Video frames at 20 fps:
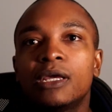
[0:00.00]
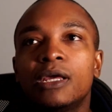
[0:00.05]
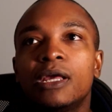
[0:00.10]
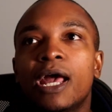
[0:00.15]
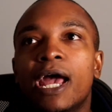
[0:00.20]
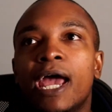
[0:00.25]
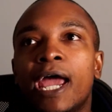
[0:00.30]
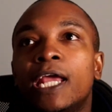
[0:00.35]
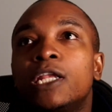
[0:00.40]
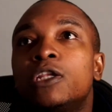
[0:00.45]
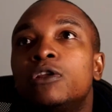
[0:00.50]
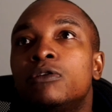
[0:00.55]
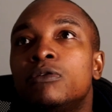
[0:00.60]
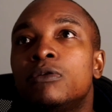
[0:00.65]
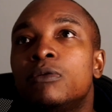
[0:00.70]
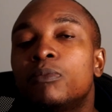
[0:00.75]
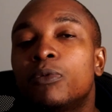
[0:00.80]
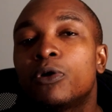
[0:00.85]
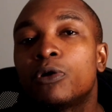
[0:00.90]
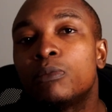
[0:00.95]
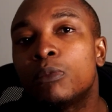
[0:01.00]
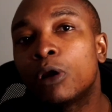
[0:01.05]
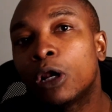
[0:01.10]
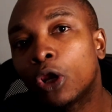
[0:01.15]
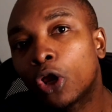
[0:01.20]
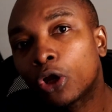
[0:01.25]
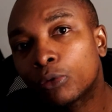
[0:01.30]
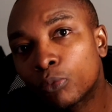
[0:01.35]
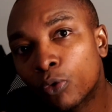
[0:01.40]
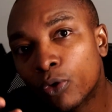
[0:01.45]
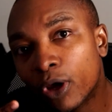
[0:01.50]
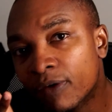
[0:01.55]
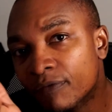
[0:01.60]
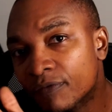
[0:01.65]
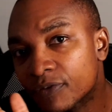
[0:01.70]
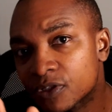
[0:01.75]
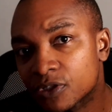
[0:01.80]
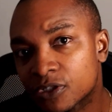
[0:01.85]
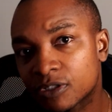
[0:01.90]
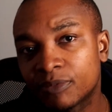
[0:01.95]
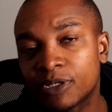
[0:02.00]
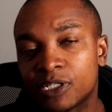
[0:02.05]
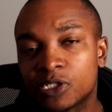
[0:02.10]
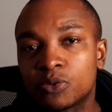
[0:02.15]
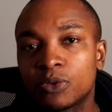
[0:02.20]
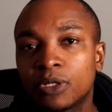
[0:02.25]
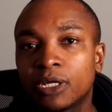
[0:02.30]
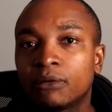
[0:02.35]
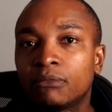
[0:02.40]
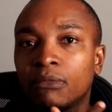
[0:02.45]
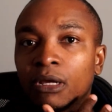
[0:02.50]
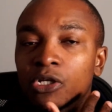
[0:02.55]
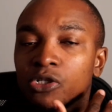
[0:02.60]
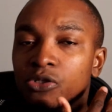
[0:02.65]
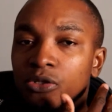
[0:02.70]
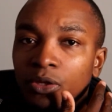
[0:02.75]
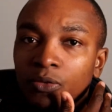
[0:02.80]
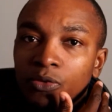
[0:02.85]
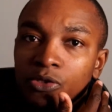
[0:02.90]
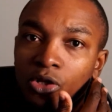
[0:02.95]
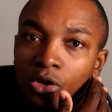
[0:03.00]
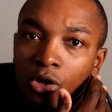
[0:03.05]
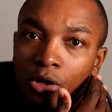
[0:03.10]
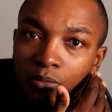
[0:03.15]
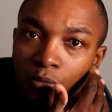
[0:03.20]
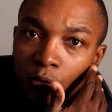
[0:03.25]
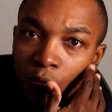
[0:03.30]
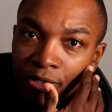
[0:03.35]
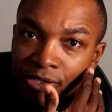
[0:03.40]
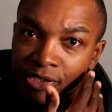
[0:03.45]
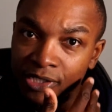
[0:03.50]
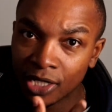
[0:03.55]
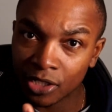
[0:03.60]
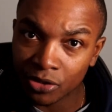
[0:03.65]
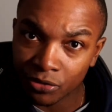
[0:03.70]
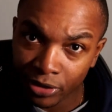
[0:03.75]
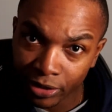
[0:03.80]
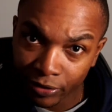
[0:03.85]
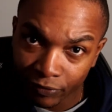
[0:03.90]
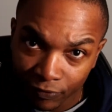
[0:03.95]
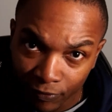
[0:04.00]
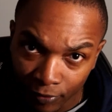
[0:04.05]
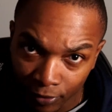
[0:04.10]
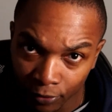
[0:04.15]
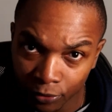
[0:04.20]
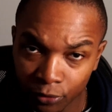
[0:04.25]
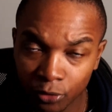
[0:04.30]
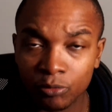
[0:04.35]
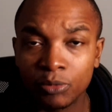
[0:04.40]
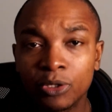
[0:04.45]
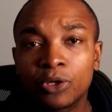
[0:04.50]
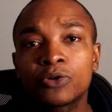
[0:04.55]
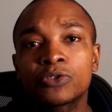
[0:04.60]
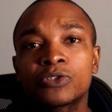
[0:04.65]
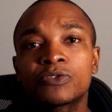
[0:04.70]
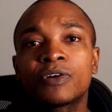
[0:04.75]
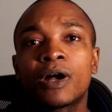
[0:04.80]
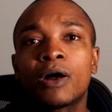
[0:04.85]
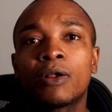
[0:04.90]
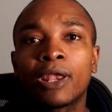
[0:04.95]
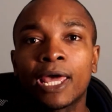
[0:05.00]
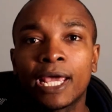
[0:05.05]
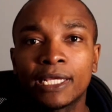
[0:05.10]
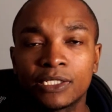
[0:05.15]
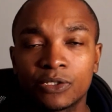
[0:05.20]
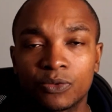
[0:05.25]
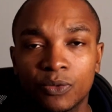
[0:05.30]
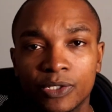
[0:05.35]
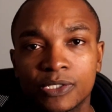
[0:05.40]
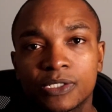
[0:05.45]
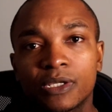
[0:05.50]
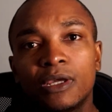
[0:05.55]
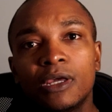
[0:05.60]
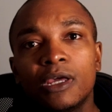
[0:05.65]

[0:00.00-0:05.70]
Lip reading: I had to put a lot more emphasis on my swing and make sure there was a lot more exaggerated follow through because of how light it was,